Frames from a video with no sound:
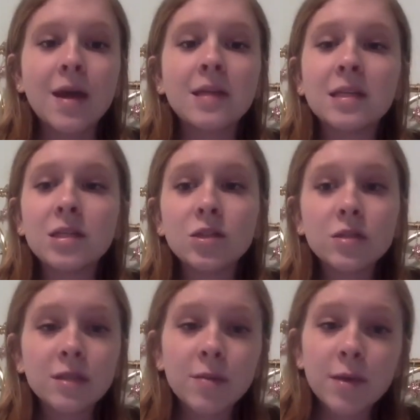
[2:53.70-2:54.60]
Teach your
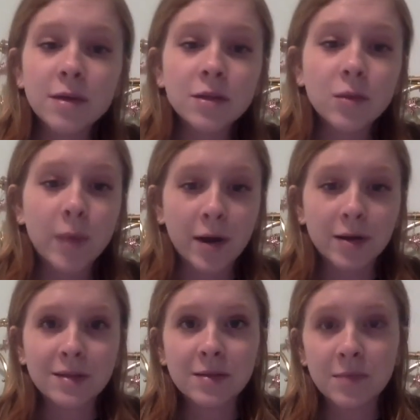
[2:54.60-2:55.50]
siblings or
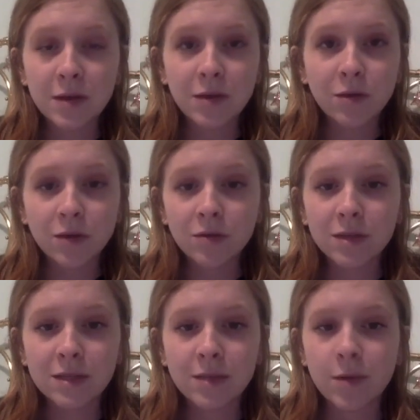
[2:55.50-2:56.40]
parents something you learned
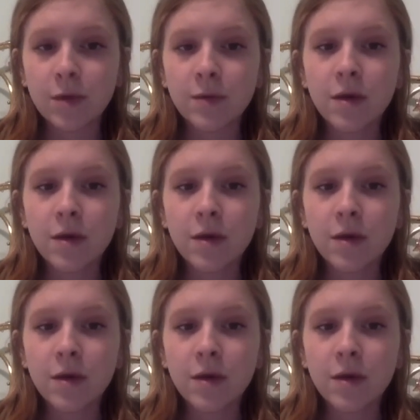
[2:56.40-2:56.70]
this summer.